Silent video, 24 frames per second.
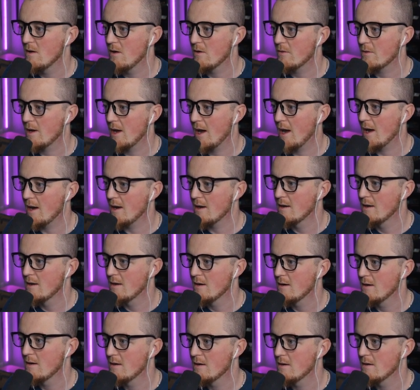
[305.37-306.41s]
Okay,
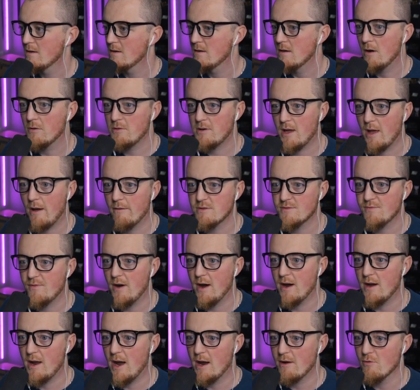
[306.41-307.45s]
I was
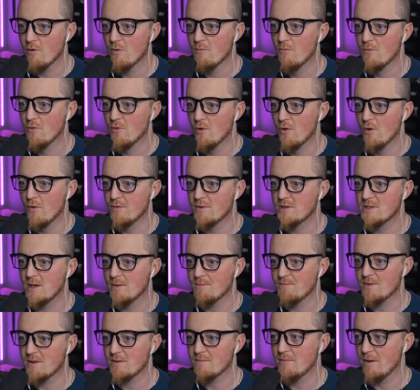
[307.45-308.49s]
fine. I removed
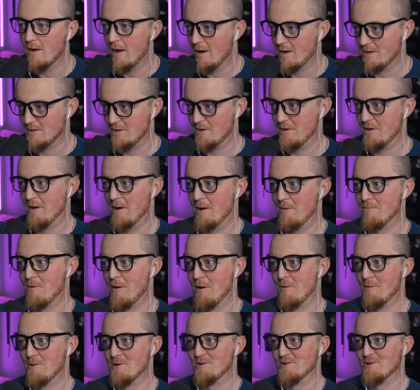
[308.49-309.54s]
something by accident. I
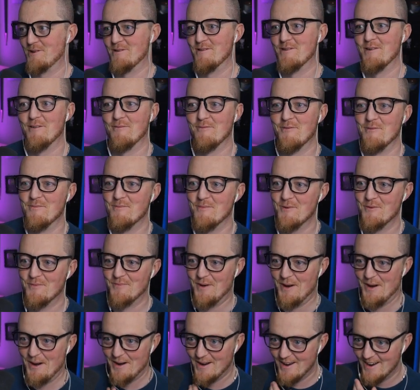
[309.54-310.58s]
probably shouldn't have
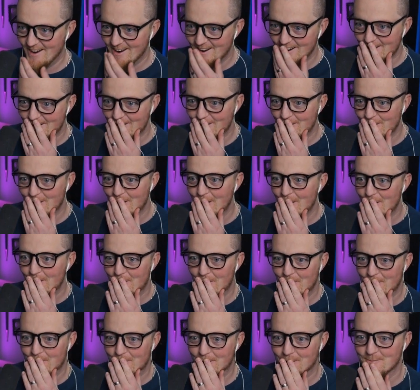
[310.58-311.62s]
removed it.
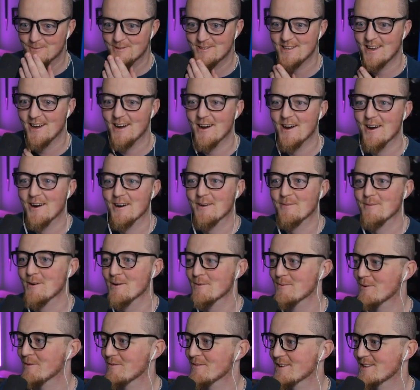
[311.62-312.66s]
Whoops.
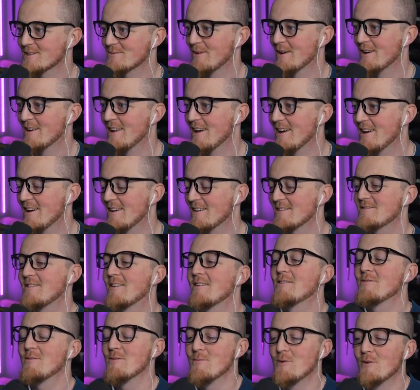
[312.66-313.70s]
Remove this one.
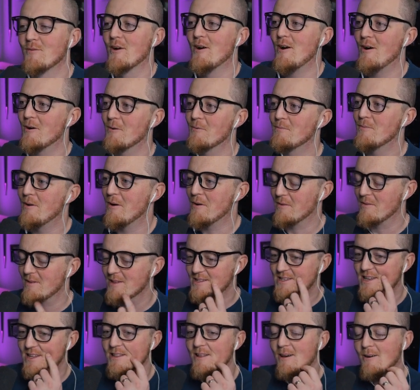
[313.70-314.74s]
Starting to remove the Hulk bulk.
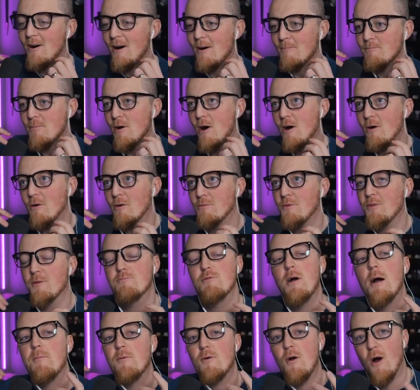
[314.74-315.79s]
Let's get the Hulk with the
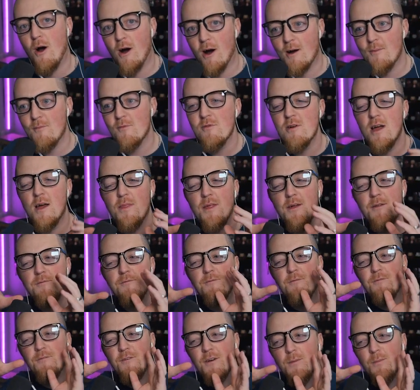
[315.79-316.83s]
proper armor and then
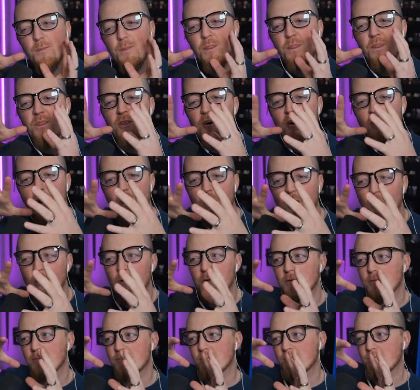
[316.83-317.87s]
fit the
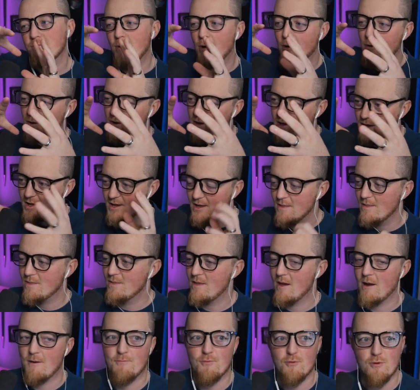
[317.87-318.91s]
Hulk bulk in
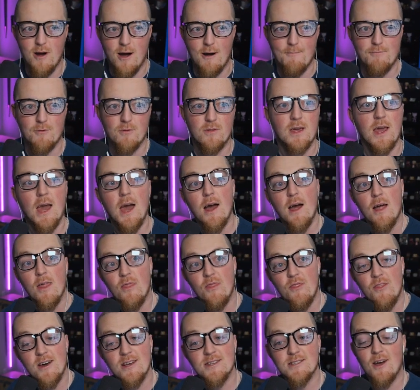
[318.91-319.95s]
there properly.
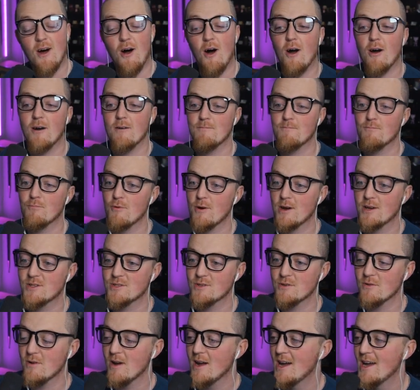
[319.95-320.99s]
This arm
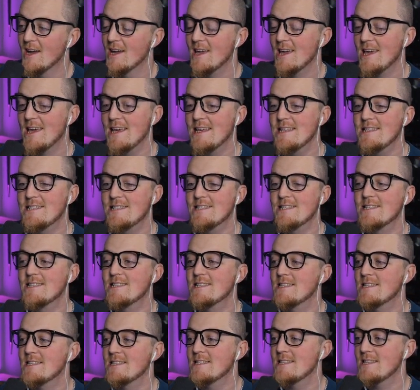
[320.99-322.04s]
bracer is
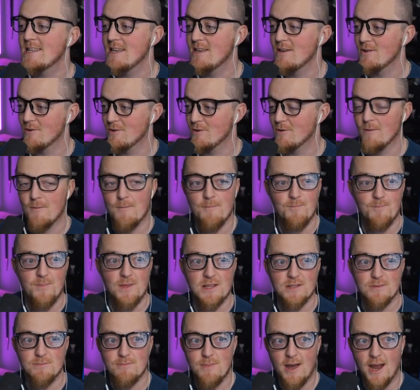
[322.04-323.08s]
steel.
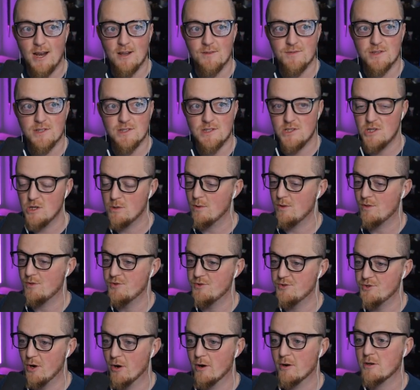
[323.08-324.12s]
Is made of steel
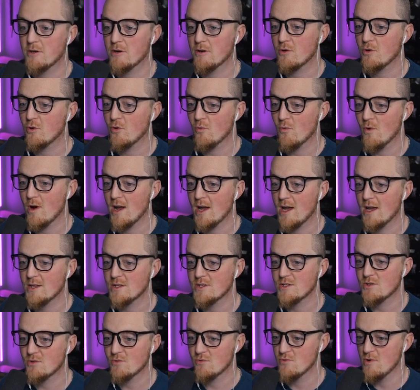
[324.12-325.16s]
with dark gray
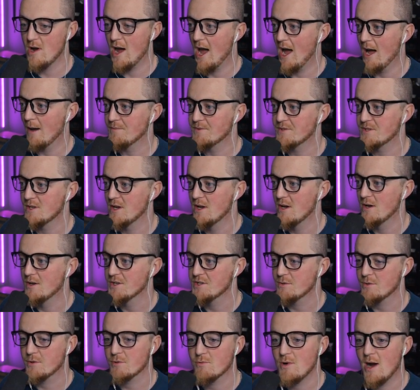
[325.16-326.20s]
straps.
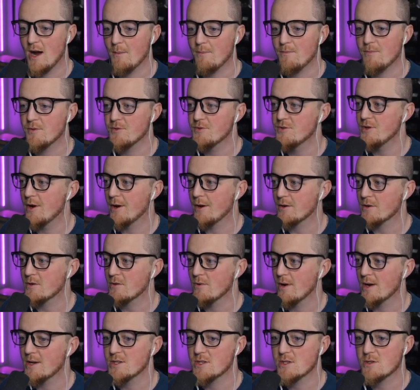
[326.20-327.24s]
So I'll grab the dark
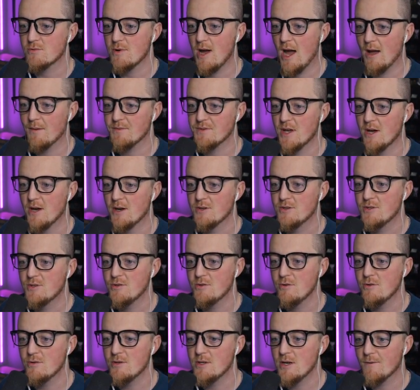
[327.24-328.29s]
gray straps.
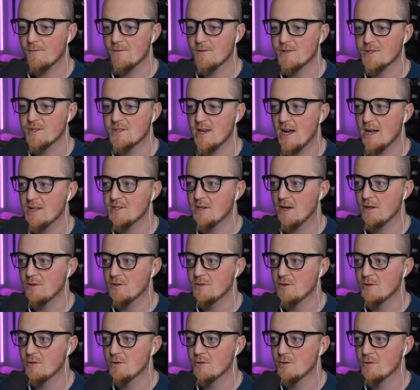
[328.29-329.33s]
2 different sets. I'll
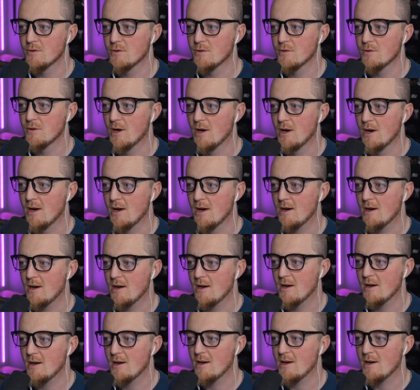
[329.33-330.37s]
do
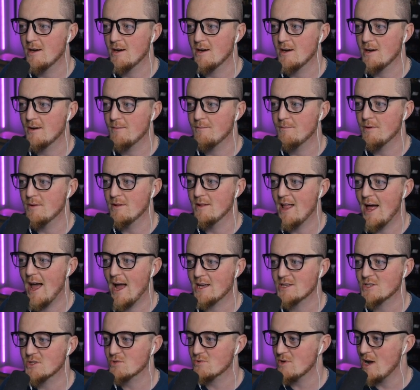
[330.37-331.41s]

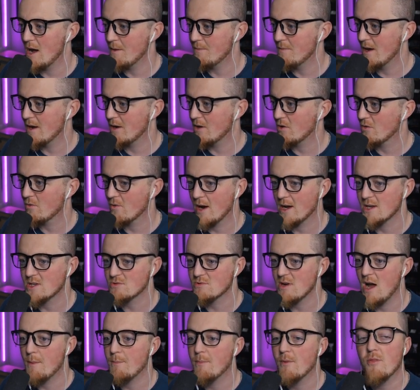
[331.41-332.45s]
black strap and gray
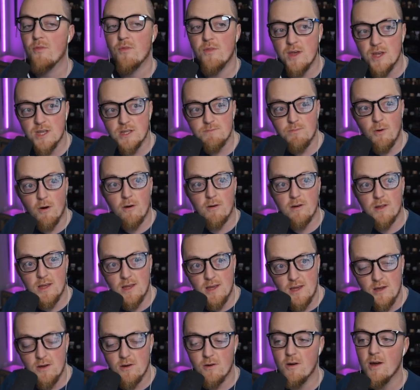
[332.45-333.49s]
strap, but this part
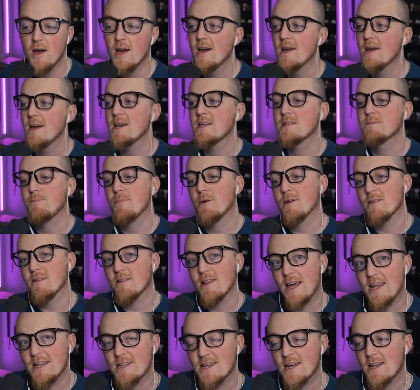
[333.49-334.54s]
here is
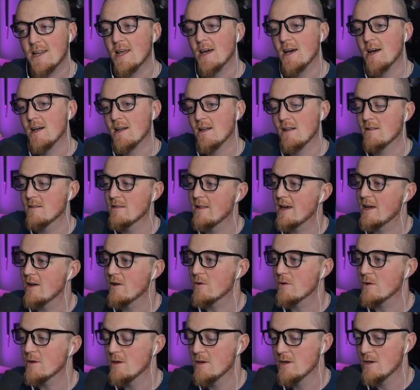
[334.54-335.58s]
plated
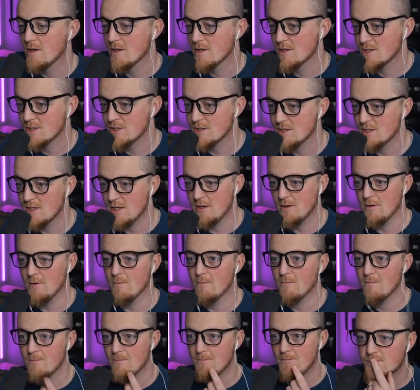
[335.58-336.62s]
layered steel.
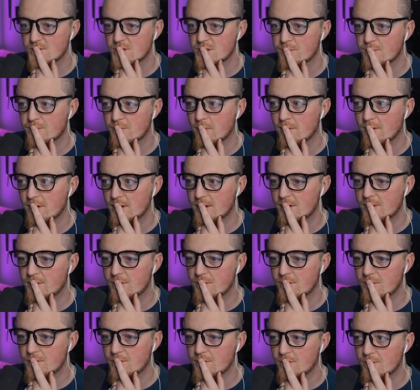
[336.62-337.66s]
So if we're only gonna
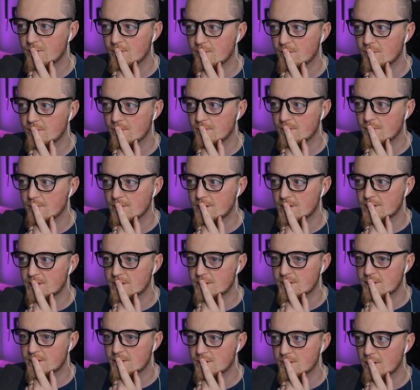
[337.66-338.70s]
do
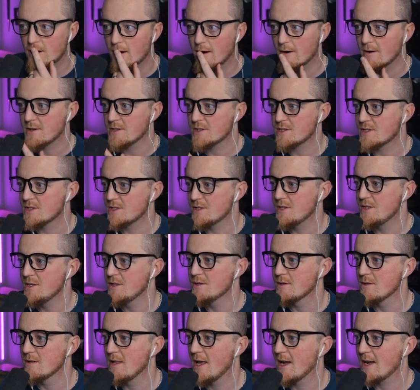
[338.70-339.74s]
dark
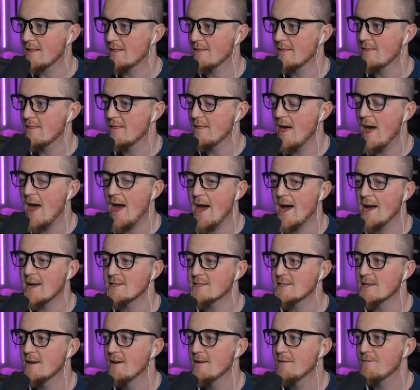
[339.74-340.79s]
steel like
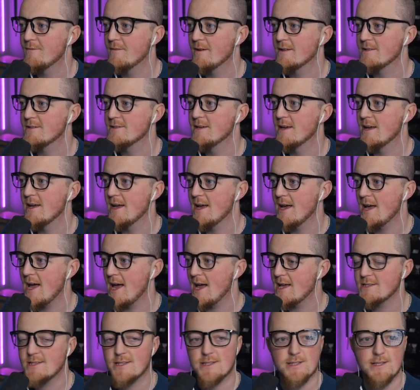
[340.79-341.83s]
that,
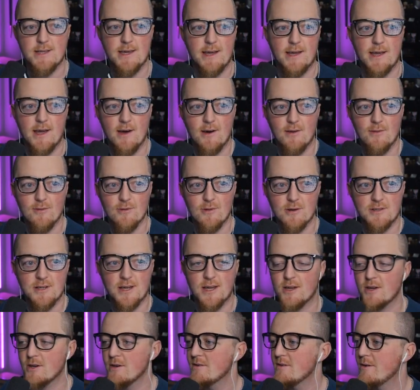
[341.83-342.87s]
fantastic,
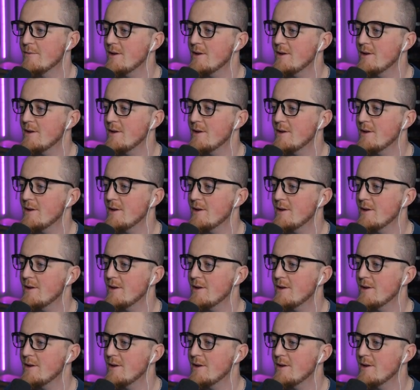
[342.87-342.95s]
looking good.